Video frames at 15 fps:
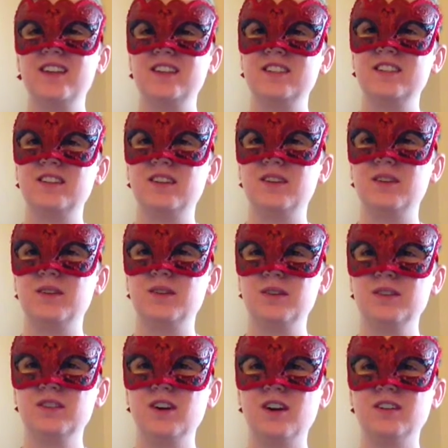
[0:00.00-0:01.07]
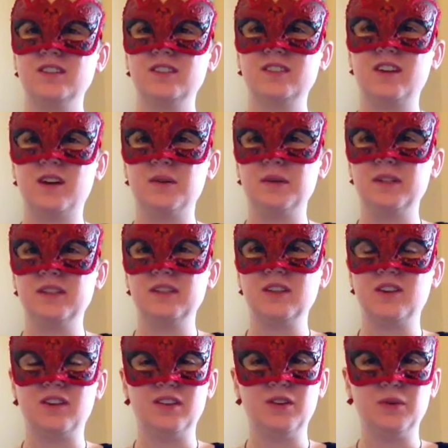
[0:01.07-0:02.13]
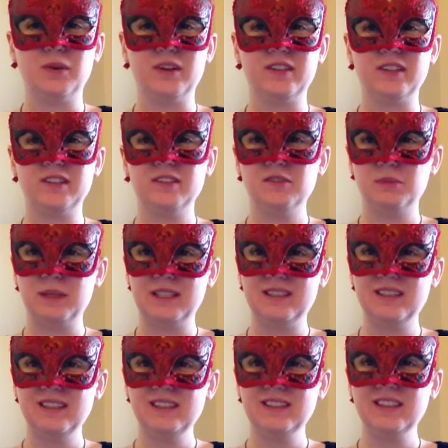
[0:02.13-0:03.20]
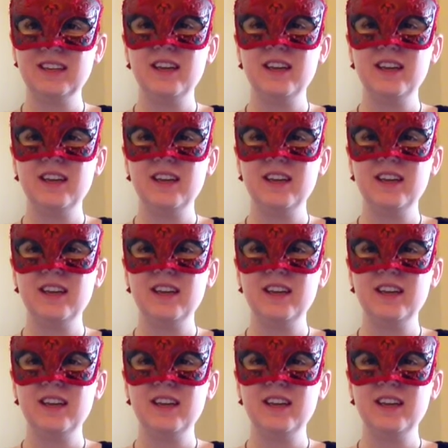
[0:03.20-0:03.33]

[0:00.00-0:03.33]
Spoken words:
to Charles Darwin's On the Origin of Species,